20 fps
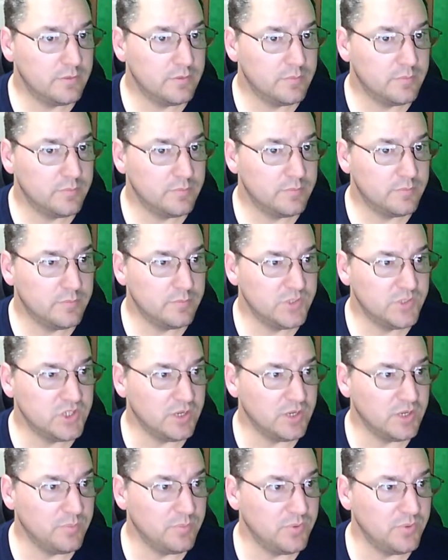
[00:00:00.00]
But you get a
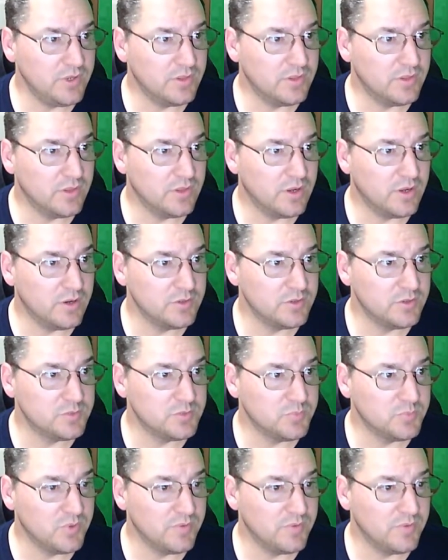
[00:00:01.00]
pretty large
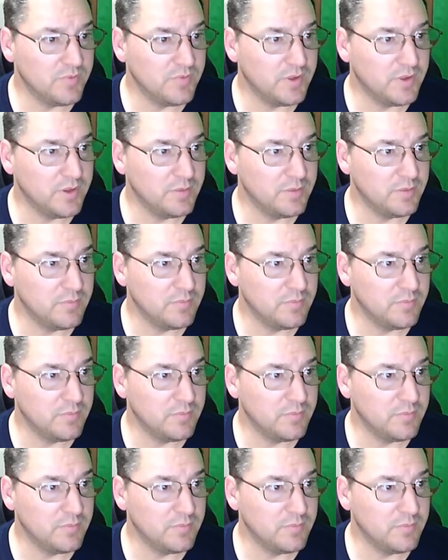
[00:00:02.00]
print volume.